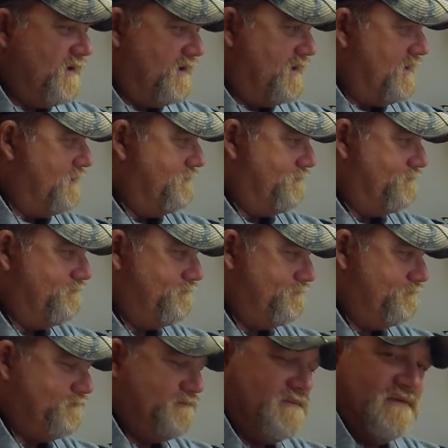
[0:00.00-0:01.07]

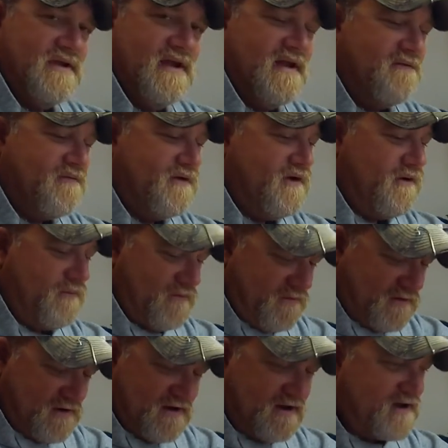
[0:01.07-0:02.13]
You never know when
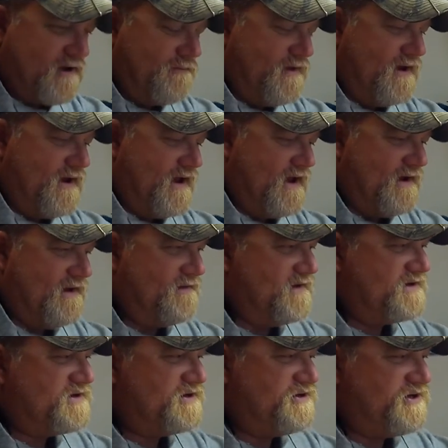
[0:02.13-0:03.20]
they're going to come in handy.
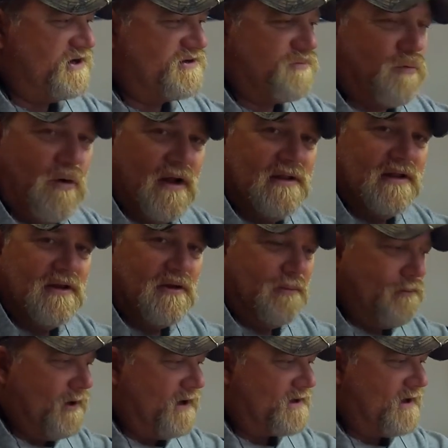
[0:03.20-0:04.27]
This is just one little
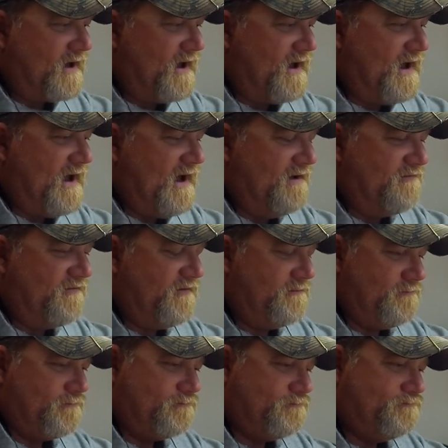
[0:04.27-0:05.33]
bucket I have
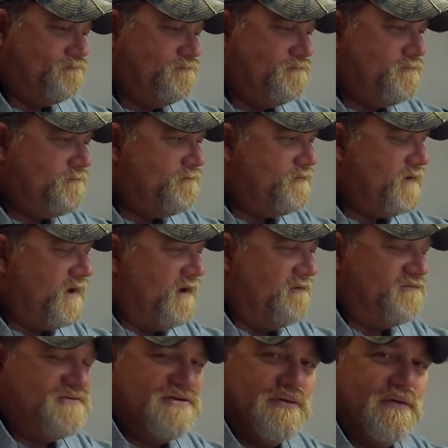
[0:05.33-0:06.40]

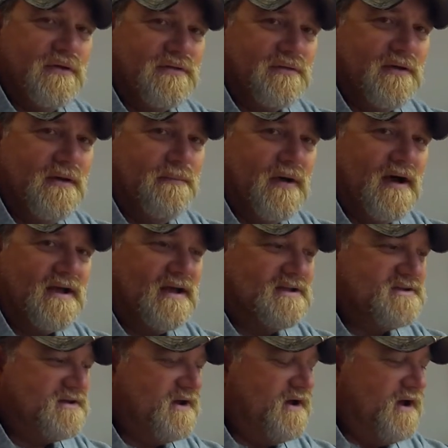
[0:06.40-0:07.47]
of two or three
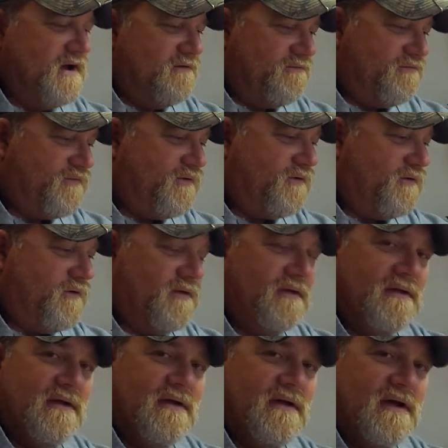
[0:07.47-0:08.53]
buckets full
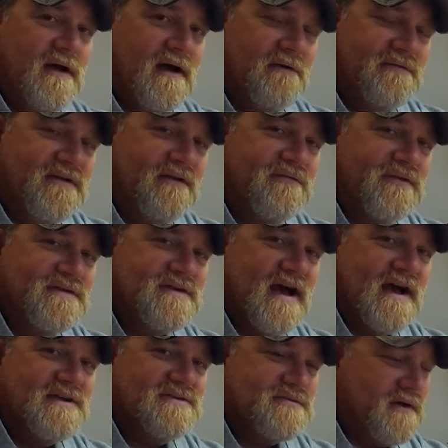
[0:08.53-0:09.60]
of different
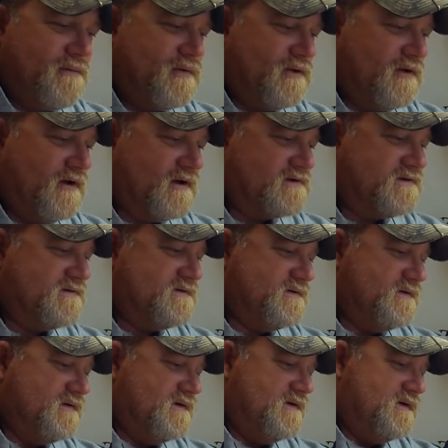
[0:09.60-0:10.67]
size treble hooks.
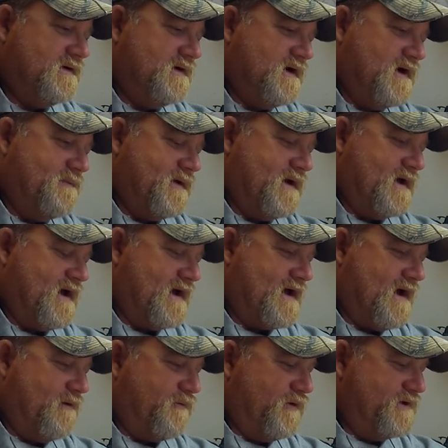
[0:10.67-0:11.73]
I mean, I
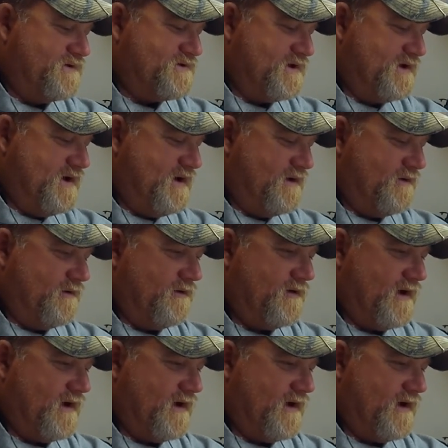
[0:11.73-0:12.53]
got ones in here.